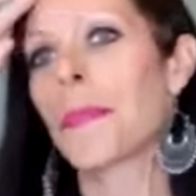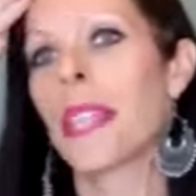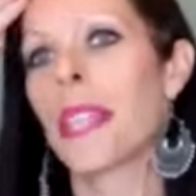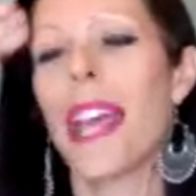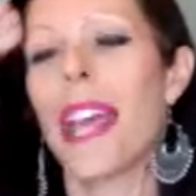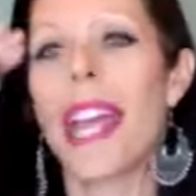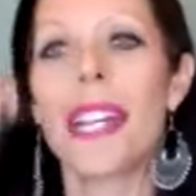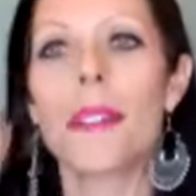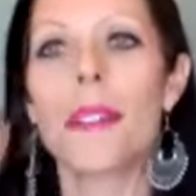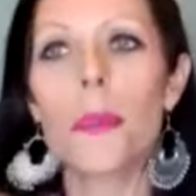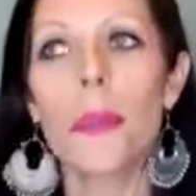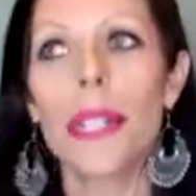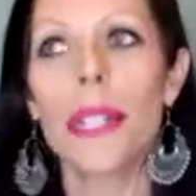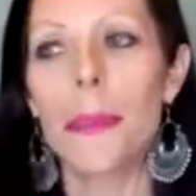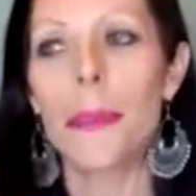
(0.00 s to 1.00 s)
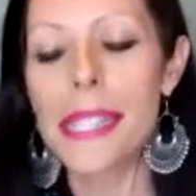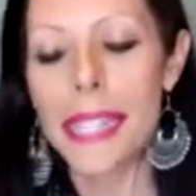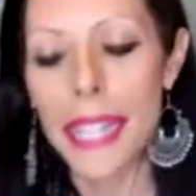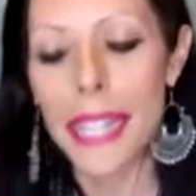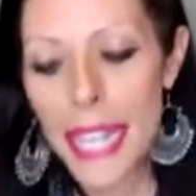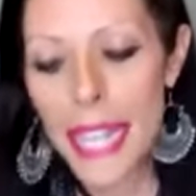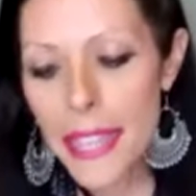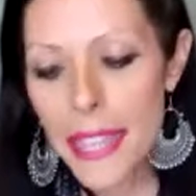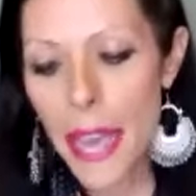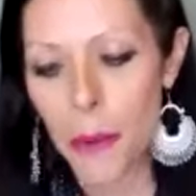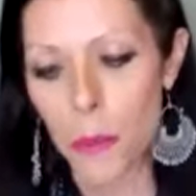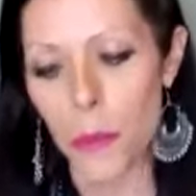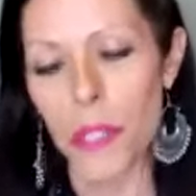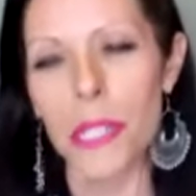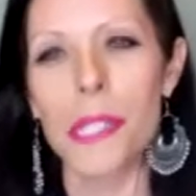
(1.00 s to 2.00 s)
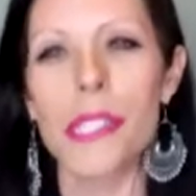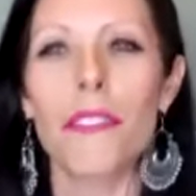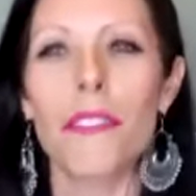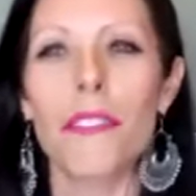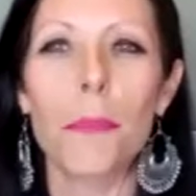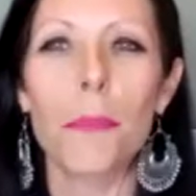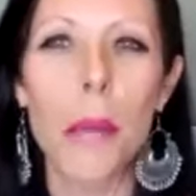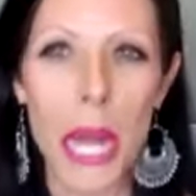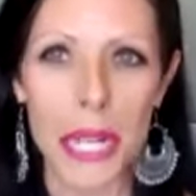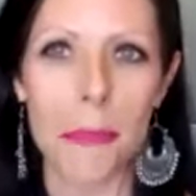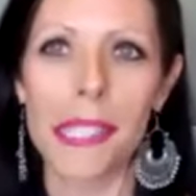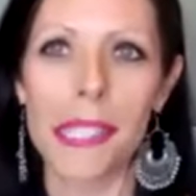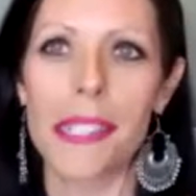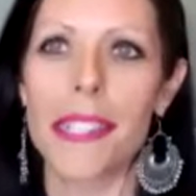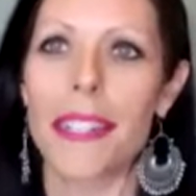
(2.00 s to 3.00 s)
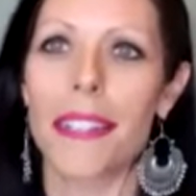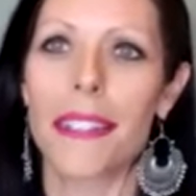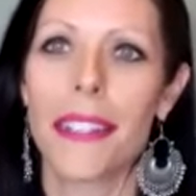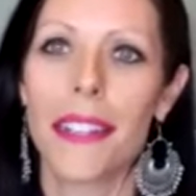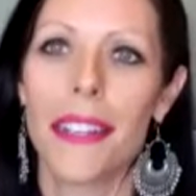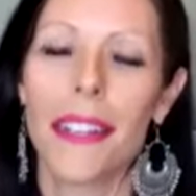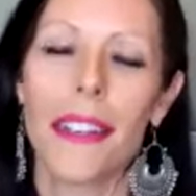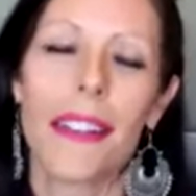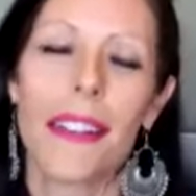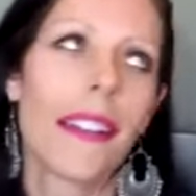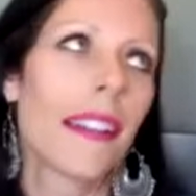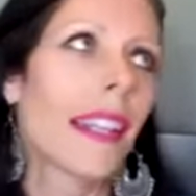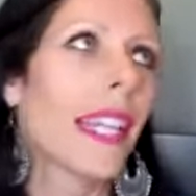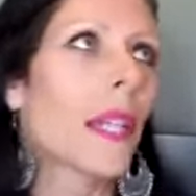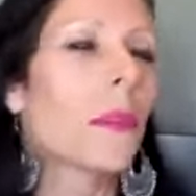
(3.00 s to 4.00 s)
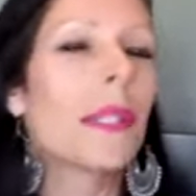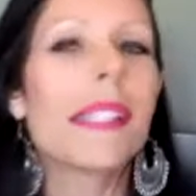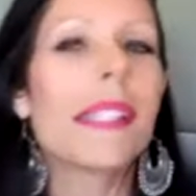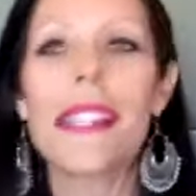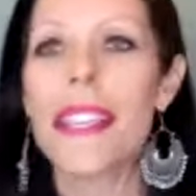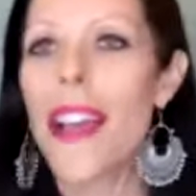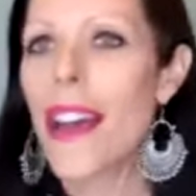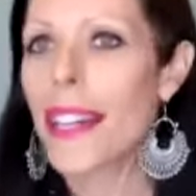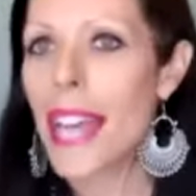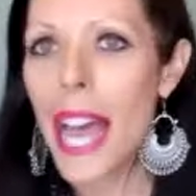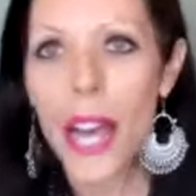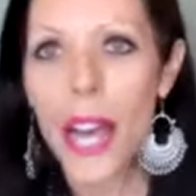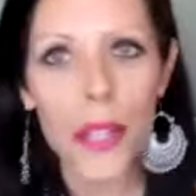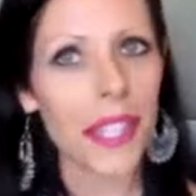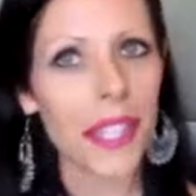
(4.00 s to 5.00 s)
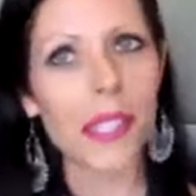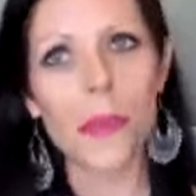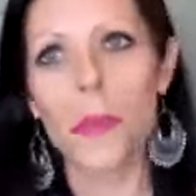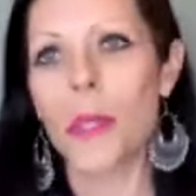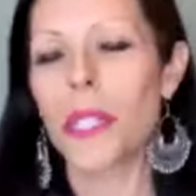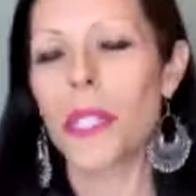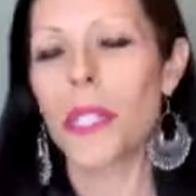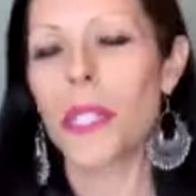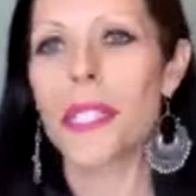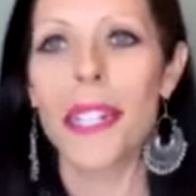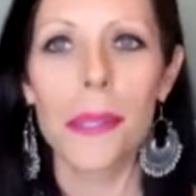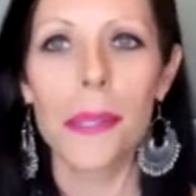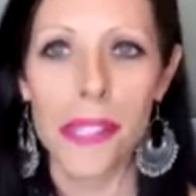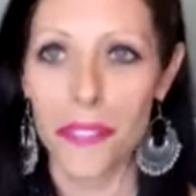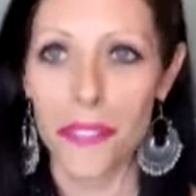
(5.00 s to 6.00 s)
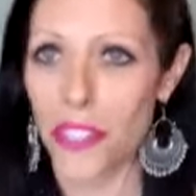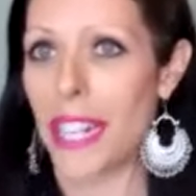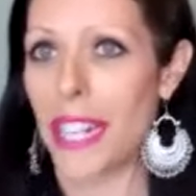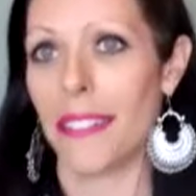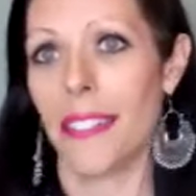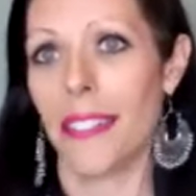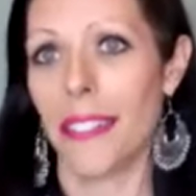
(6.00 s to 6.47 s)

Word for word: And when I was in that world of bodybuilding, it was the unhealthiest world that I was ever in.